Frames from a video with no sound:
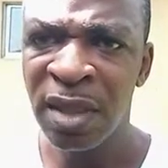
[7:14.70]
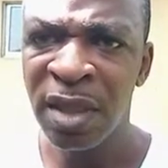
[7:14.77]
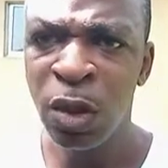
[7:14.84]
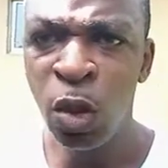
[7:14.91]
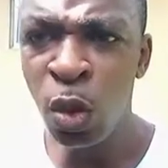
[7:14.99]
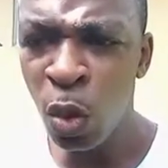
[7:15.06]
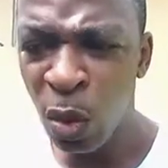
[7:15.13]

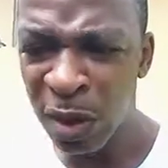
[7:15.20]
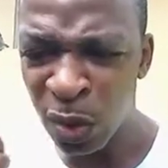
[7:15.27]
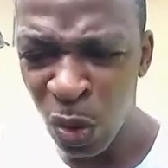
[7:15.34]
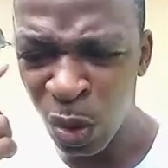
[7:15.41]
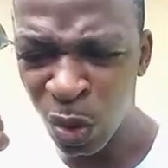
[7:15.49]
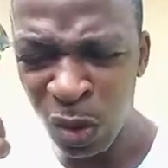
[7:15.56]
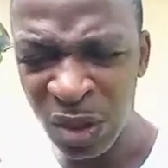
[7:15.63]
Do you know what it
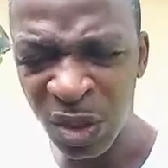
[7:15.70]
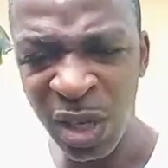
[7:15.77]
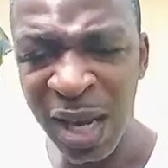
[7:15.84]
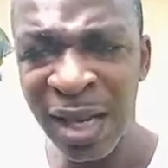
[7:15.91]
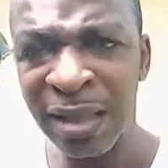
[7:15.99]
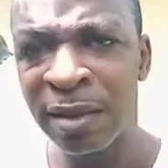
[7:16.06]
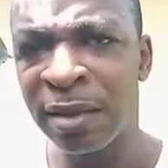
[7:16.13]
does to a
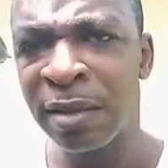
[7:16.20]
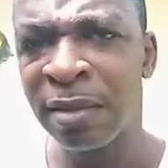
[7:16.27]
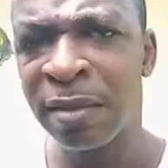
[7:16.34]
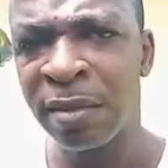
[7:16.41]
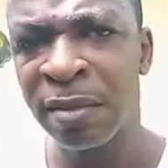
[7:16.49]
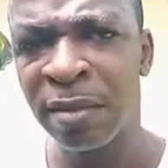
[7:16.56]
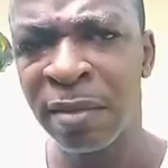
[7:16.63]
child?
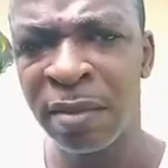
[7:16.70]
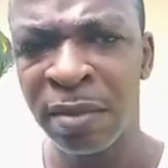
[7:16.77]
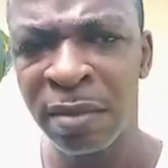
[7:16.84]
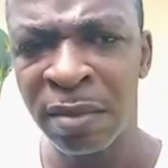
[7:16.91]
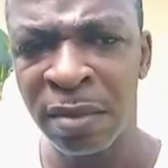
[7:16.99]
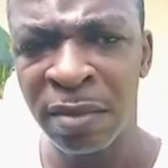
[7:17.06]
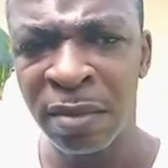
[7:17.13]

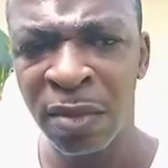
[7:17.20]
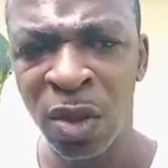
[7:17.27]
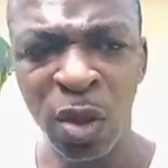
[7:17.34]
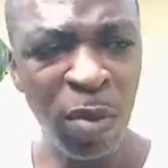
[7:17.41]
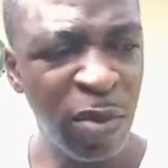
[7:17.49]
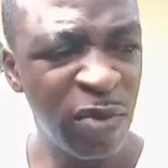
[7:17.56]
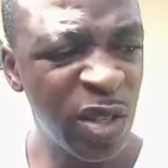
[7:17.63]

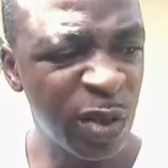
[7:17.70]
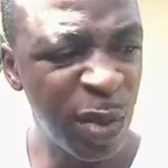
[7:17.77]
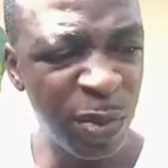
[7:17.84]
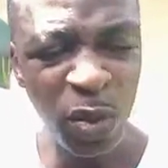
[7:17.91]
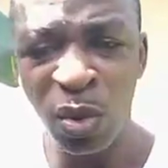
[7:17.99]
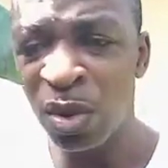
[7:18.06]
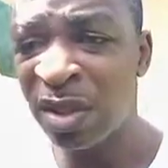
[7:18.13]
Some of these
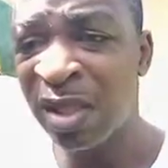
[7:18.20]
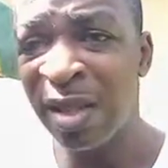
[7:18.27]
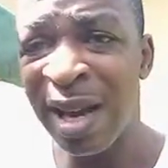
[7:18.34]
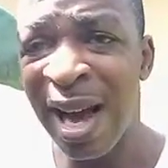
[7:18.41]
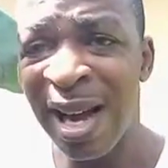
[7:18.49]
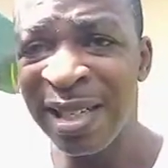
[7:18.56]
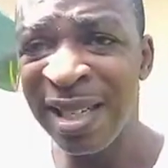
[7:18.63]
people you see
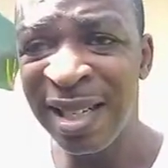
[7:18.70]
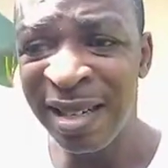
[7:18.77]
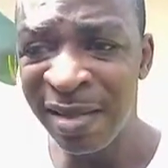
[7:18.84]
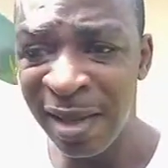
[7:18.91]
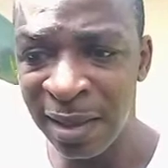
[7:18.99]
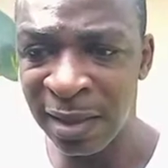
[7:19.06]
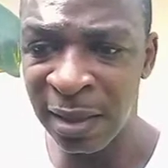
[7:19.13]
acting
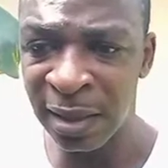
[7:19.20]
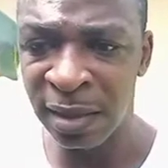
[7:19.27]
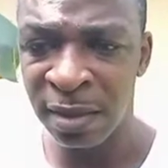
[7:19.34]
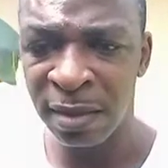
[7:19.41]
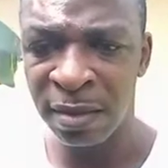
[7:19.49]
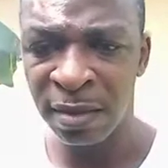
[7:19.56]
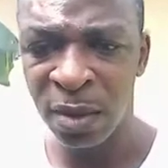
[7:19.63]
crazy,
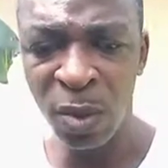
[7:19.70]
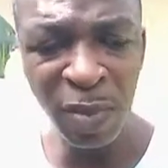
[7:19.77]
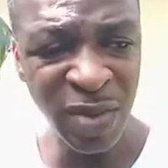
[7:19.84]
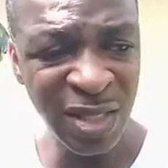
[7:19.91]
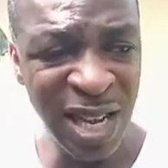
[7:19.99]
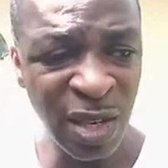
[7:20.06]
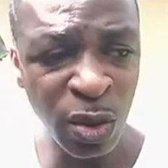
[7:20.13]
some of
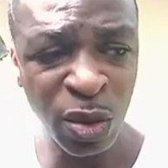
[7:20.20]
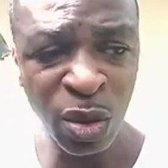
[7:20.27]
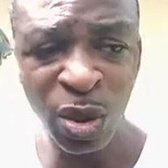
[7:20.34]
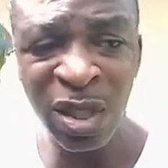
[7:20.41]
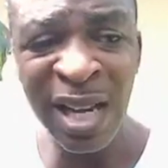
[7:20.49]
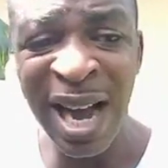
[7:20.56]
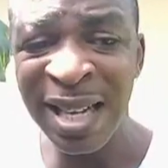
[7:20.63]
these adults you
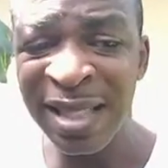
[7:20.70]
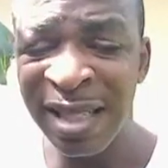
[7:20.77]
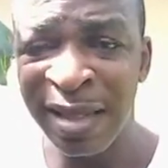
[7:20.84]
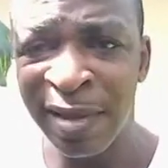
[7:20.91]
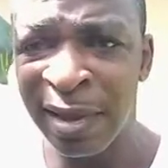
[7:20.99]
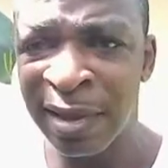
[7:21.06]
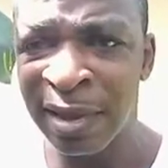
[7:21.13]
see acting
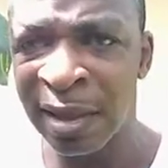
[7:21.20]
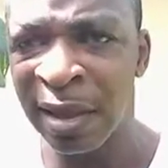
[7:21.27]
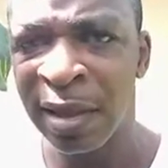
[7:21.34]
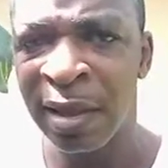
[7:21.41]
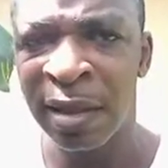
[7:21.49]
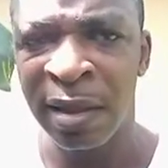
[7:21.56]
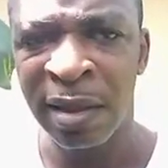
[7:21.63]
crazy,
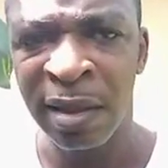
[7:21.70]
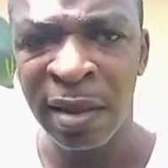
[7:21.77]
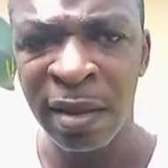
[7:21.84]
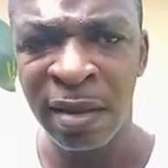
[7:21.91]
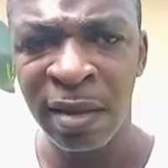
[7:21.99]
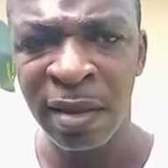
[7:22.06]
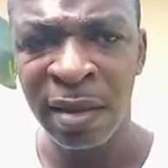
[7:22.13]

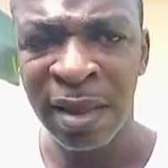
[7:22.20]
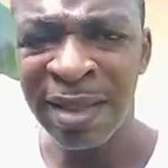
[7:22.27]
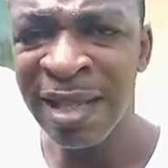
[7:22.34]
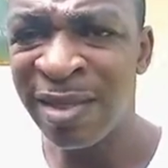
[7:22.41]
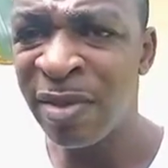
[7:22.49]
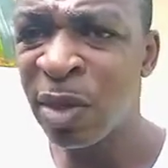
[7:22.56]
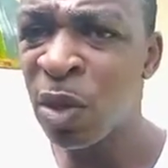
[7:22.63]
is
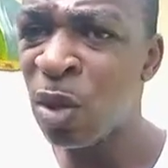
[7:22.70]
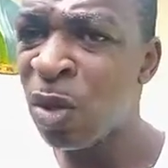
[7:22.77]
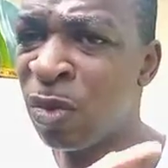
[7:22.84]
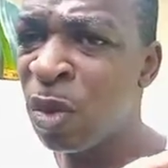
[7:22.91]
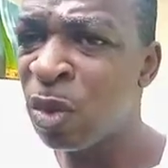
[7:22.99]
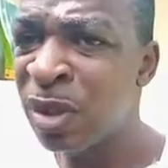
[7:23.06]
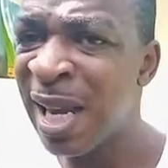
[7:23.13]
as a result of
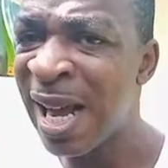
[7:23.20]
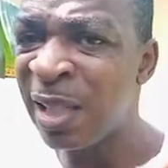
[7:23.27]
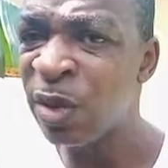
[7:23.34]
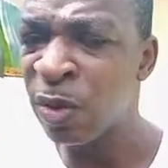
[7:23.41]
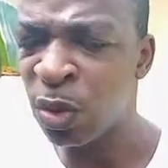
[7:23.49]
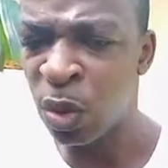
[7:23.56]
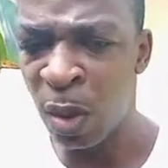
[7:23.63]
those kinds
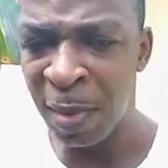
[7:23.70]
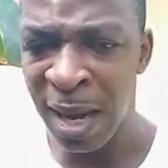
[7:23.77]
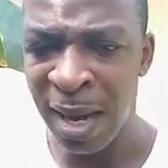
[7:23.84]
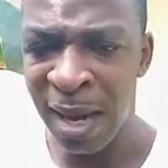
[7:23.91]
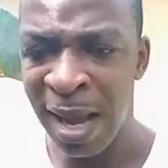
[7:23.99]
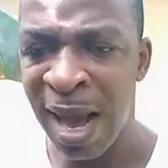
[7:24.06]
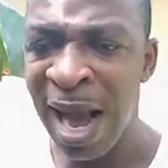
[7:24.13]
of trauma.
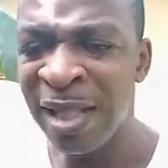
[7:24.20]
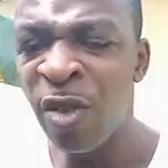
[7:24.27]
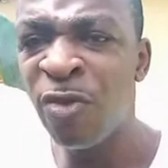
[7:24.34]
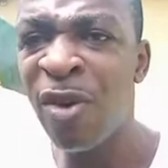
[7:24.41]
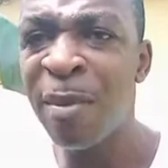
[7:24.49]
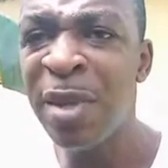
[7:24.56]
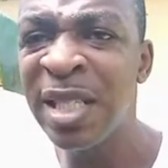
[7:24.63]
And the
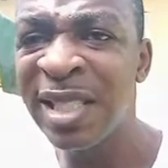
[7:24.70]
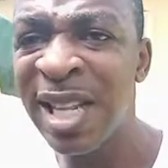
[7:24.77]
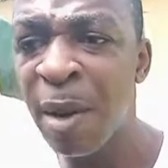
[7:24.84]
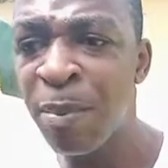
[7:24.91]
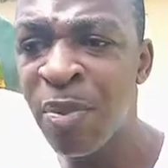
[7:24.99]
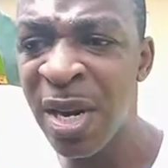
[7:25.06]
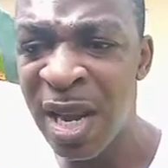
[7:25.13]
families now
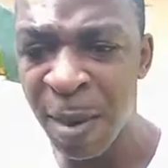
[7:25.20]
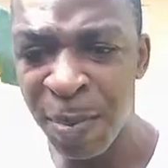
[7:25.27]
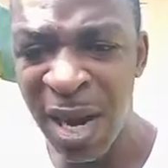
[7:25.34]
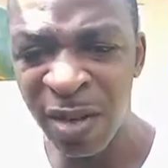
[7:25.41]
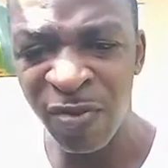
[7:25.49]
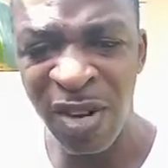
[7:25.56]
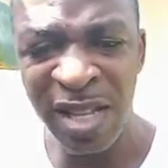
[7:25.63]
break
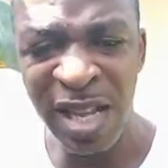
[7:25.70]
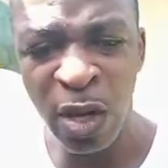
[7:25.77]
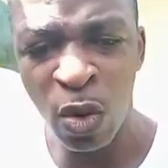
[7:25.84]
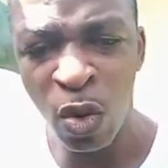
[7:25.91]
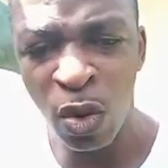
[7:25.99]
apart. Father